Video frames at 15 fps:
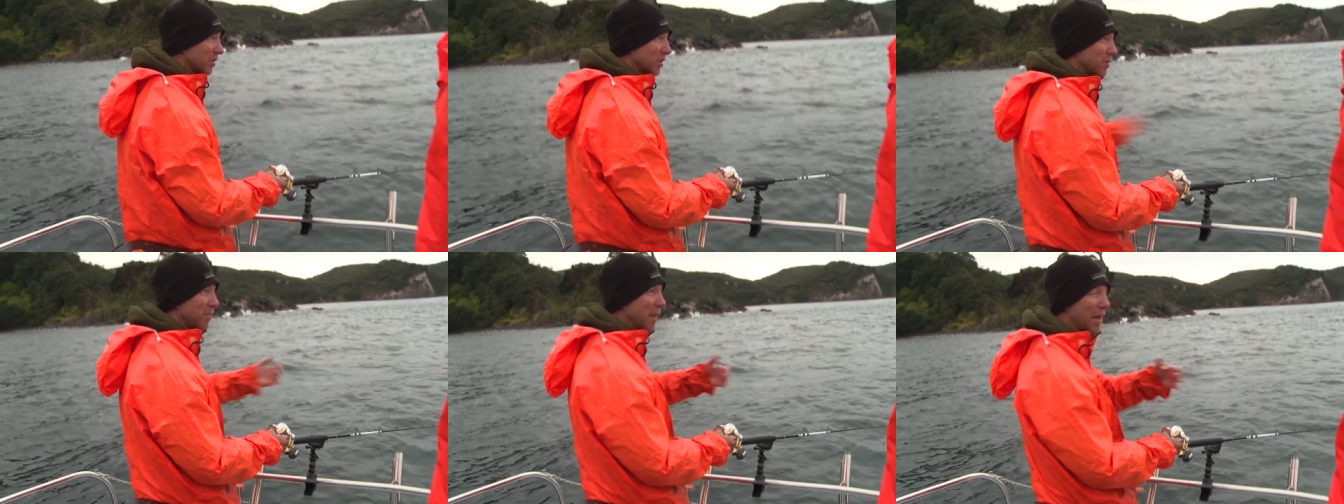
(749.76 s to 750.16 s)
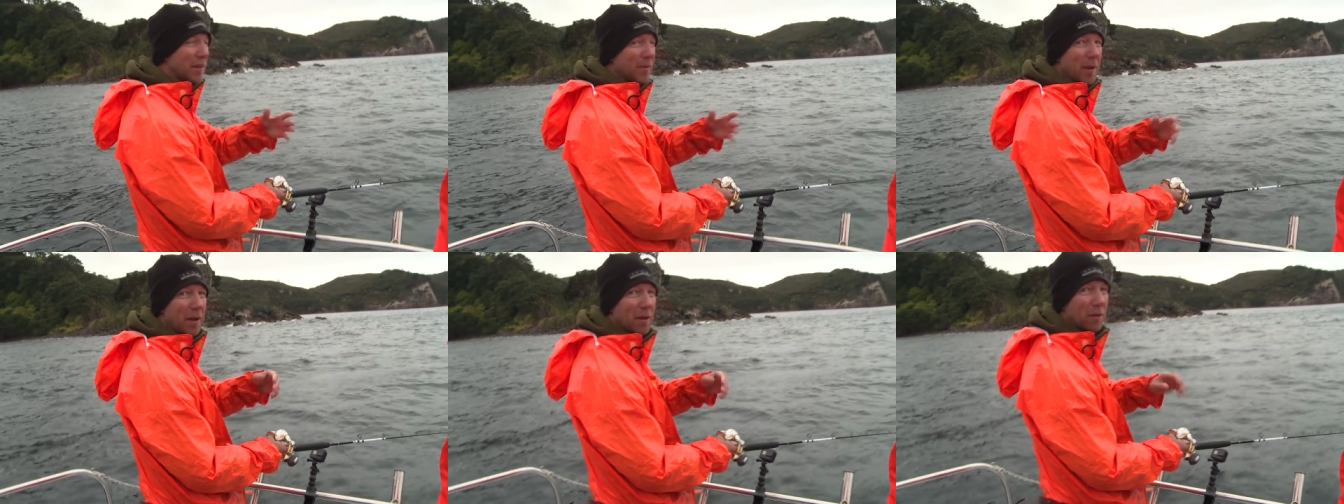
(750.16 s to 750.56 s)
smack
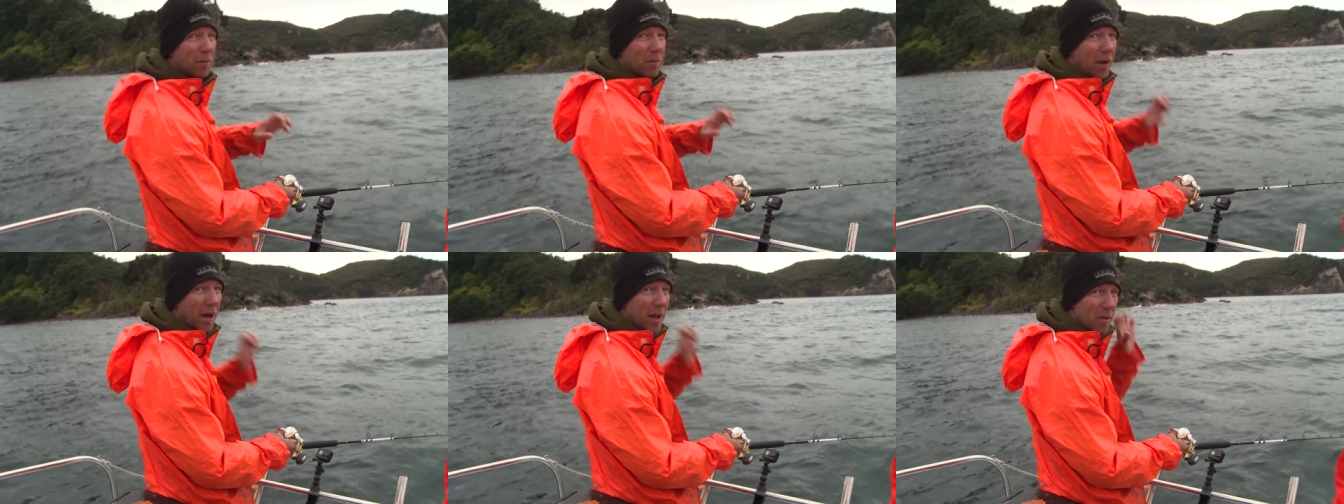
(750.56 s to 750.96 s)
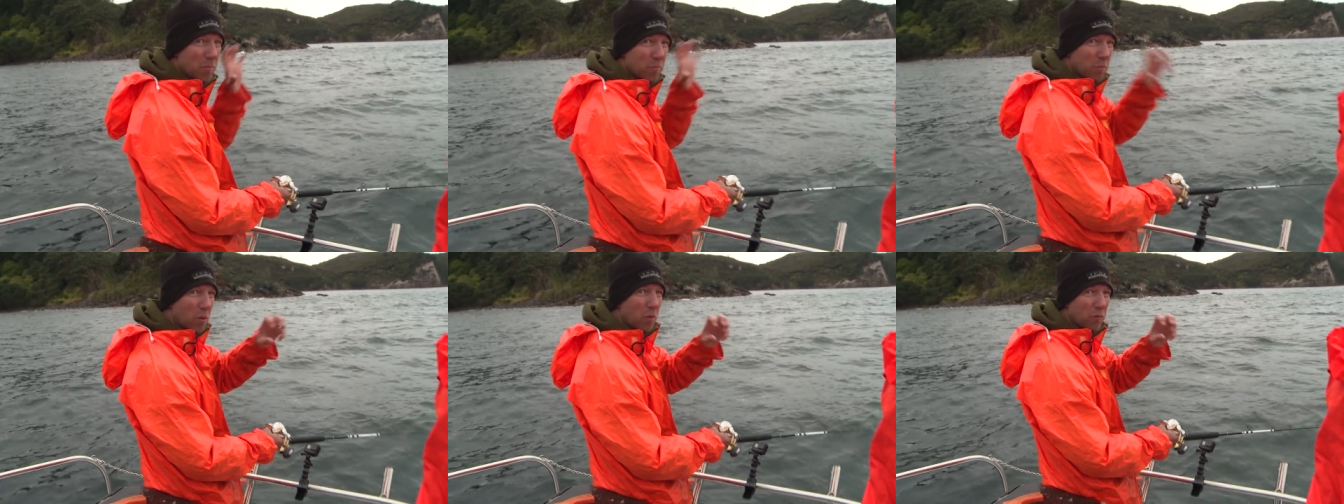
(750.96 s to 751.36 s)
them out of the way,
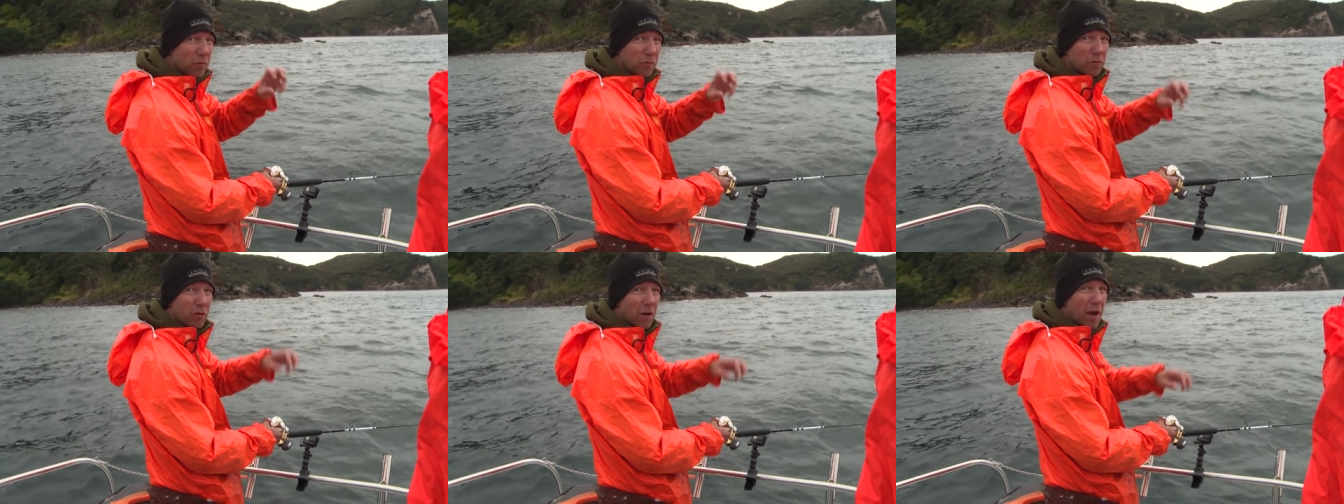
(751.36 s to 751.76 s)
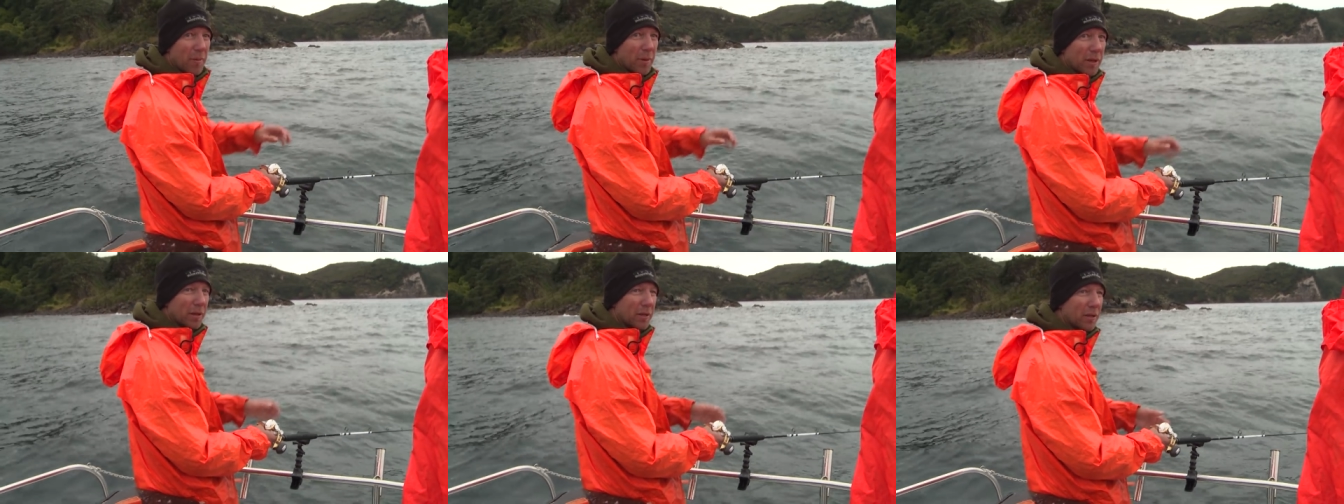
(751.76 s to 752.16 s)
oof, grab
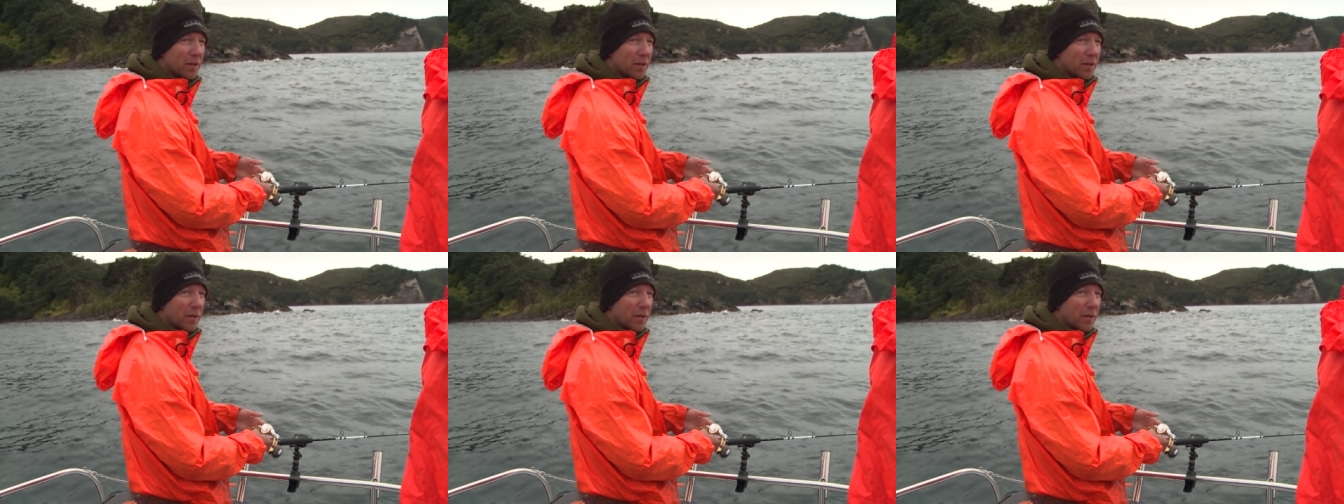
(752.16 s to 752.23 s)
it.